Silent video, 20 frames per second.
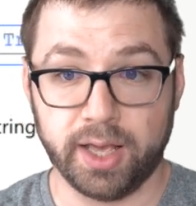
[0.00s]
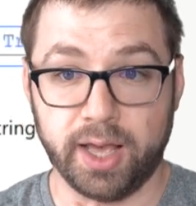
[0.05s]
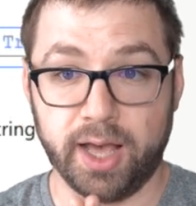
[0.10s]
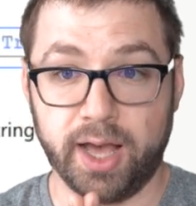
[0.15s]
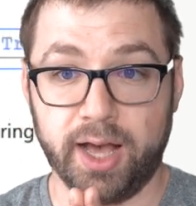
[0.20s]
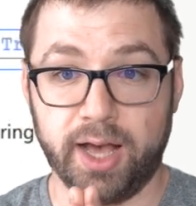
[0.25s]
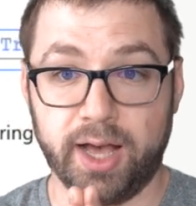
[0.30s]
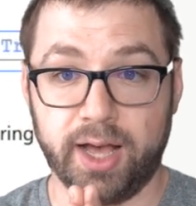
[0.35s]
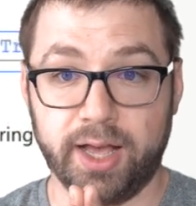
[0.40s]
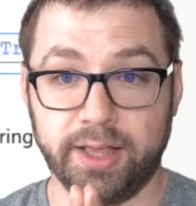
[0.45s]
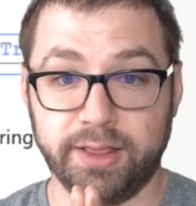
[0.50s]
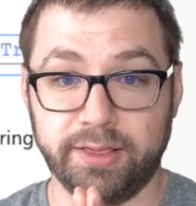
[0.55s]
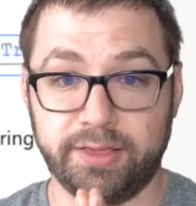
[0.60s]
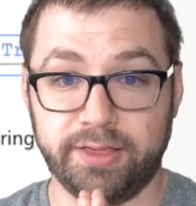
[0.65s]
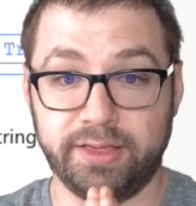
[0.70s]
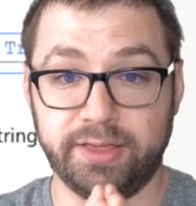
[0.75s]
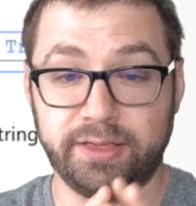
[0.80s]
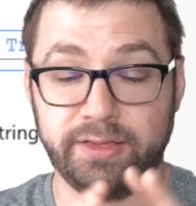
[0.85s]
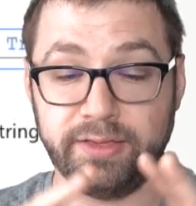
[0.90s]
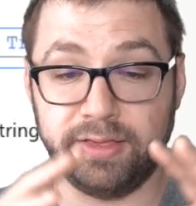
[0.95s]
Uh,
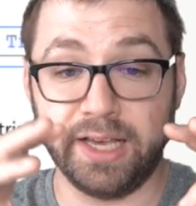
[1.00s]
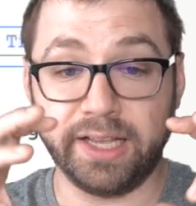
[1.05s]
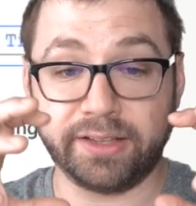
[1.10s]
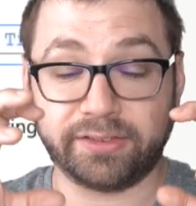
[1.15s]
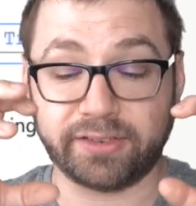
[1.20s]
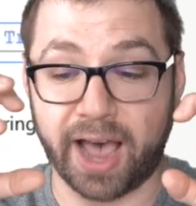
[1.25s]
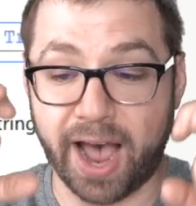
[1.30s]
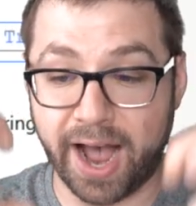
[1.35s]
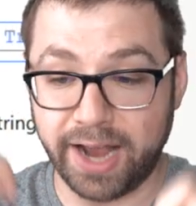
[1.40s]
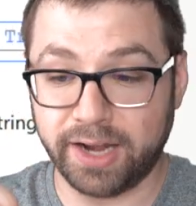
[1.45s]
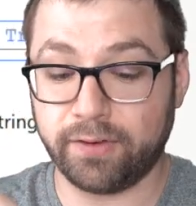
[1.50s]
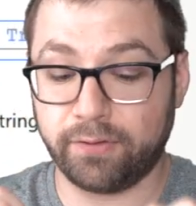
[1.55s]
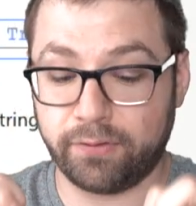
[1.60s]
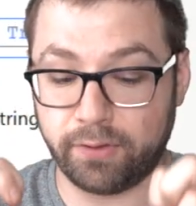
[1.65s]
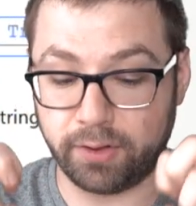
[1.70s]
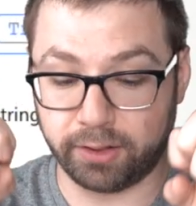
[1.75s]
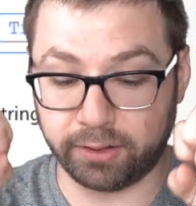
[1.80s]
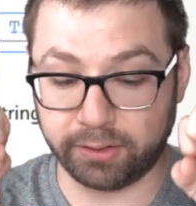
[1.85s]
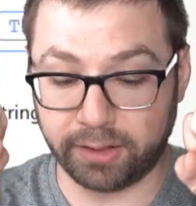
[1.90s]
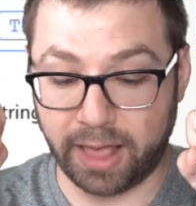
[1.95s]
it's kind of
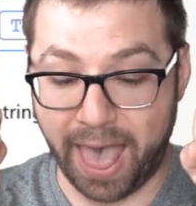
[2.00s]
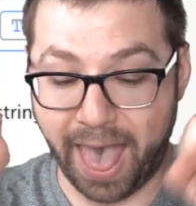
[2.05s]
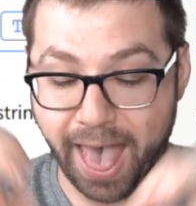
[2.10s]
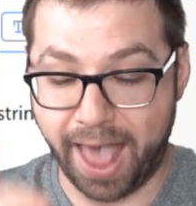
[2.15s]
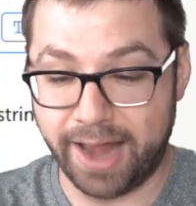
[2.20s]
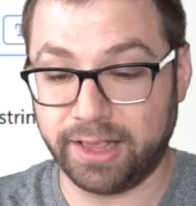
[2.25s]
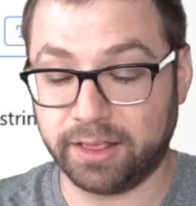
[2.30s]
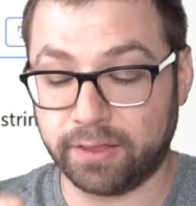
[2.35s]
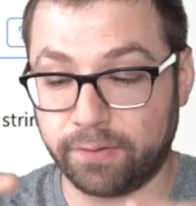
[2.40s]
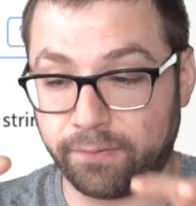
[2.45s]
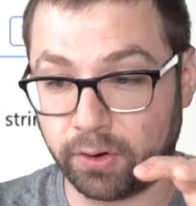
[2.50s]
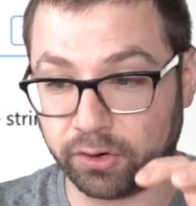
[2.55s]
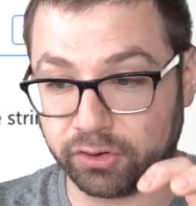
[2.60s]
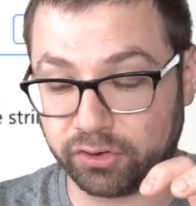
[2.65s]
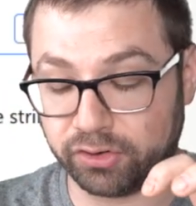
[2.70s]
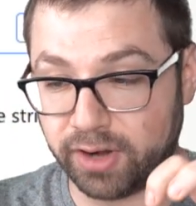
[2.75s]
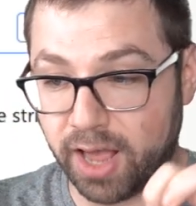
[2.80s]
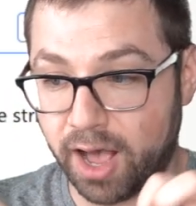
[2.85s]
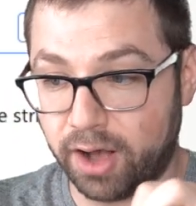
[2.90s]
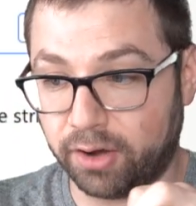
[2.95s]
adding the
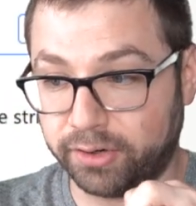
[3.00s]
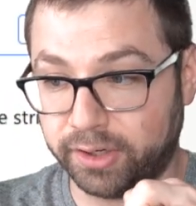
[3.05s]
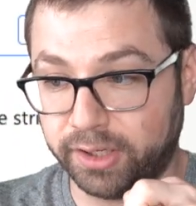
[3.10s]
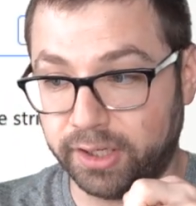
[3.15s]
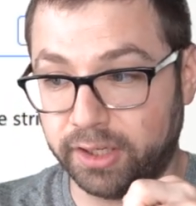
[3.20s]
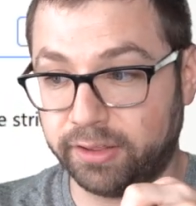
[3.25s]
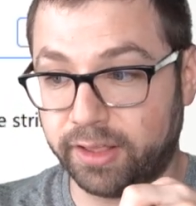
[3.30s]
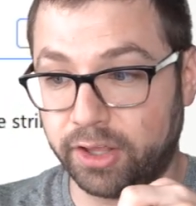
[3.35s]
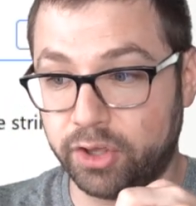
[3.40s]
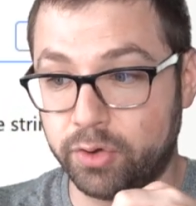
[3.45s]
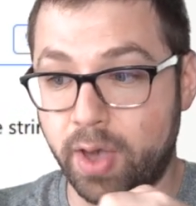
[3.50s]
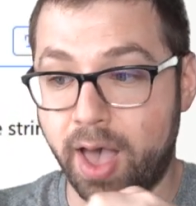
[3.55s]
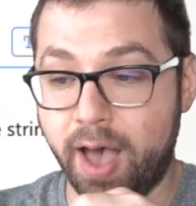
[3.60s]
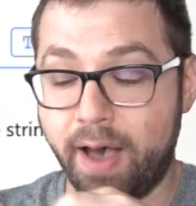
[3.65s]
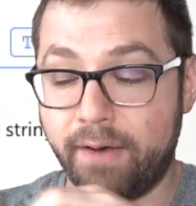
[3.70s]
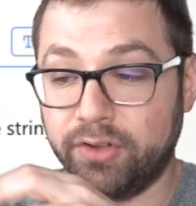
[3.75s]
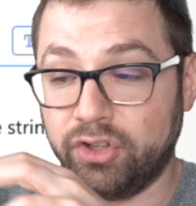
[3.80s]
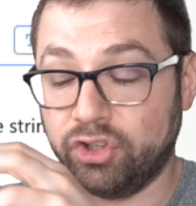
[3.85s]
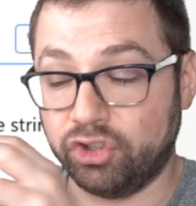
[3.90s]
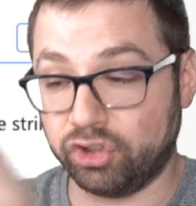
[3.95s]
functionality that you
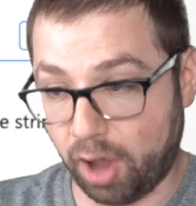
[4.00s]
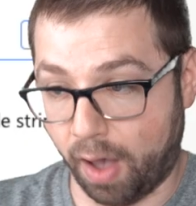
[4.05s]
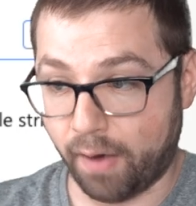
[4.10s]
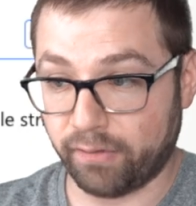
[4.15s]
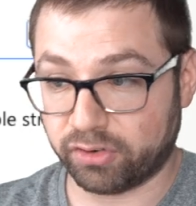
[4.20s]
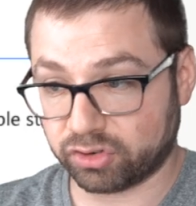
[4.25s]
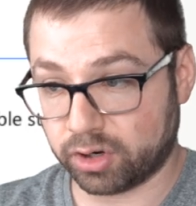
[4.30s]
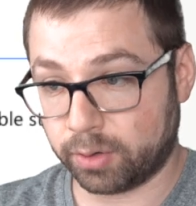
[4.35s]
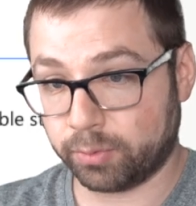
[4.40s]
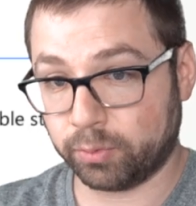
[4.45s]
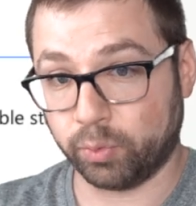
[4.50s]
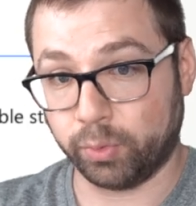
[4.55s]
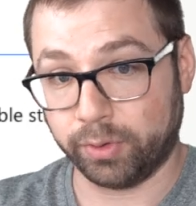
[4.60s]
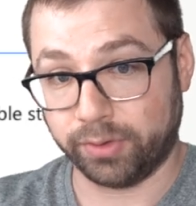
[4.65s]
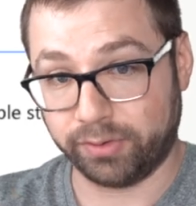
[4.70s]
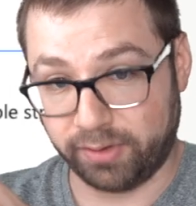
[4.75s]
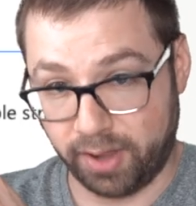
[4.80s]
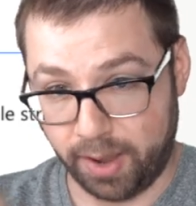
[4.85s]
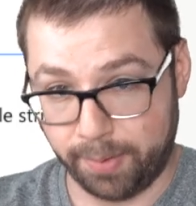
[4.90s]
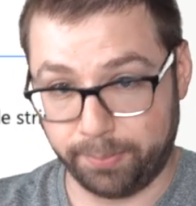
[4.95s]
have in JavaScript
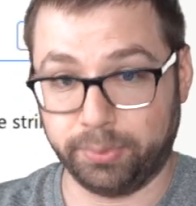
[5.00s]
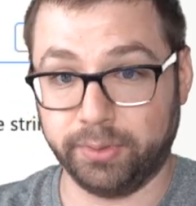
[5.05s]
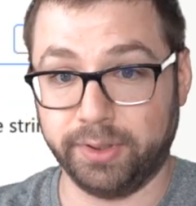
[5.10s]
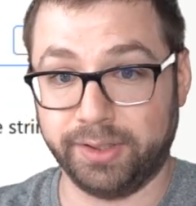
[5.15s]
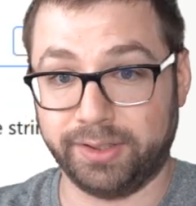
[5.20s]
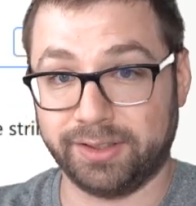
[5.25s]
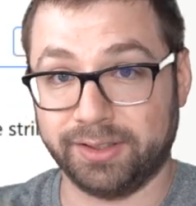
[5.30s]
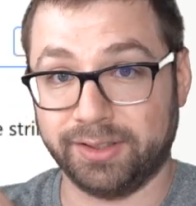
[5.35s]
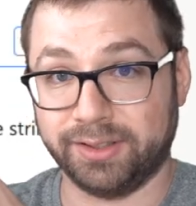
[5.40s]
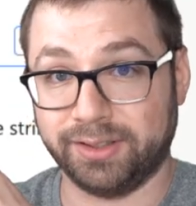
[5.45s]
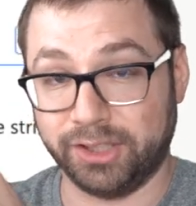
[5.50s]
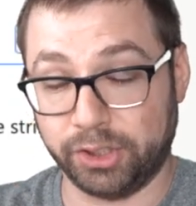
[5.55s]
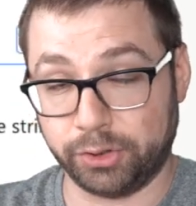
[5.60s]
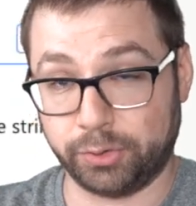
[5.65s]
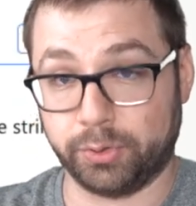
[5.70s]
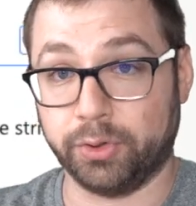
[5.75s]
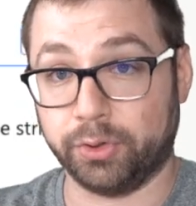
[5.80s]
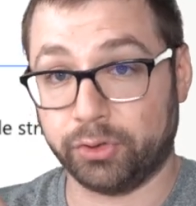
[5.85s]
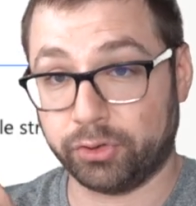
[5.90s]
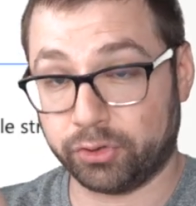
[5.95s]
with template
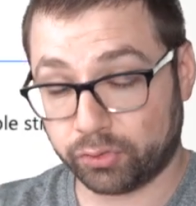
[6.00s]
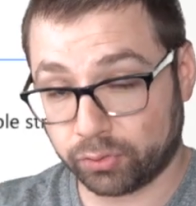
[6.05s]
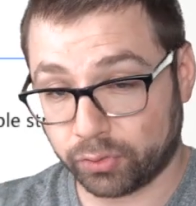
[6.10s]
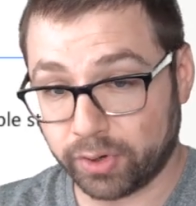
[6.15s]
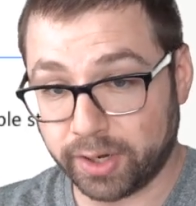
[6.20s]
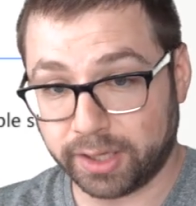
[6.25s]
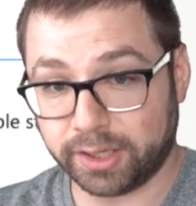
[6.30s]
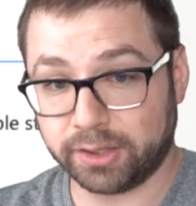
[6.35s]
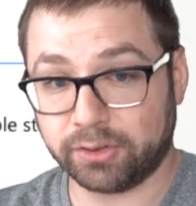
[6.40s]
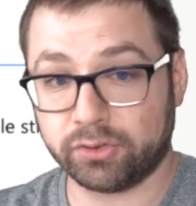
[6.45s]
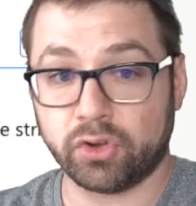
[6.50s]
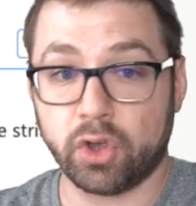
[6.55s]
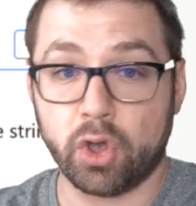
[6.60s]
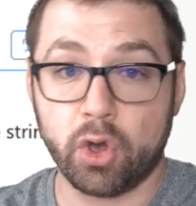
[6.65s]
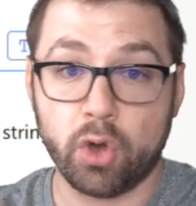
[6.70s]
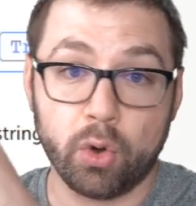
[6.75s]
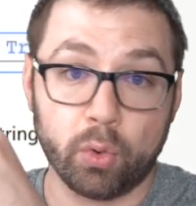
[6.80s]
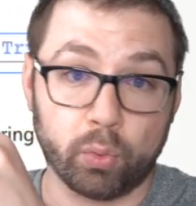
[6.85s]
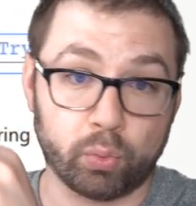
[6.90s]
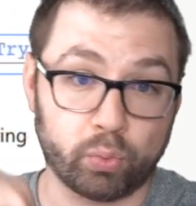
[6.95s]
literal strings
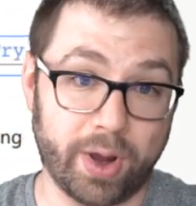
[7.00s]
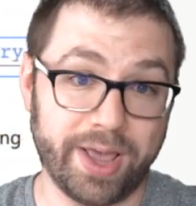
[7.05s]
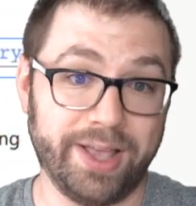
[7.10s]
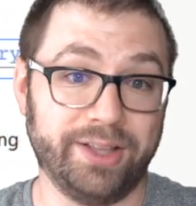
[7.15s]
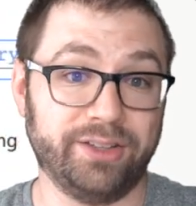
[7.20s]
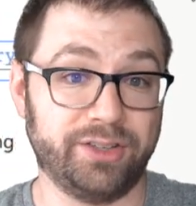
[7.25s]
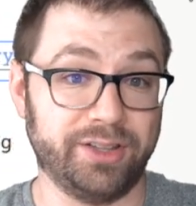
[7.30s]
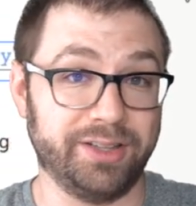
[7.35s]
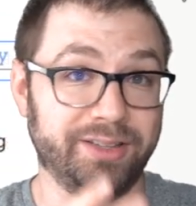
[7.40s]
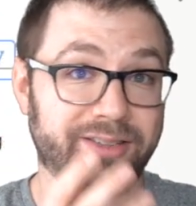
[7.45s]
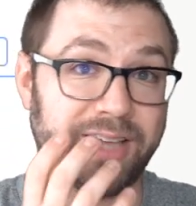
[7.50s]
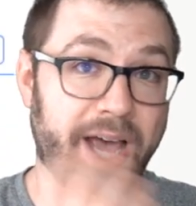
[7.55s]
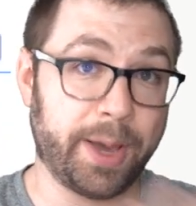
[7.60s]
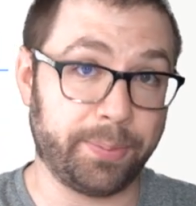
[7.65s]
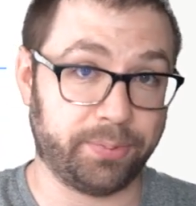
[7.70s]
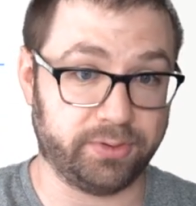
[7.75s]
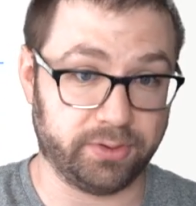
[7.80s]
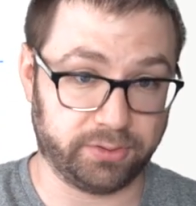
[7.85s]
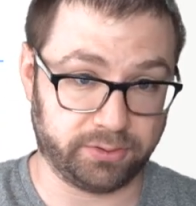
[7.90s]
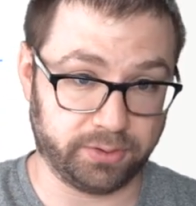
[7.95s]
right into the
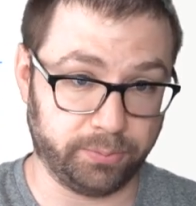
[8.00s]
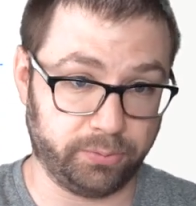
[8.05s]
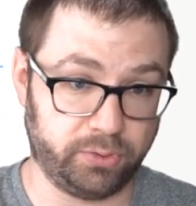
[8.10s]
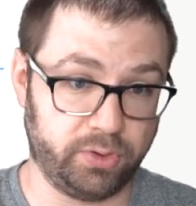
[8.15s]
type system.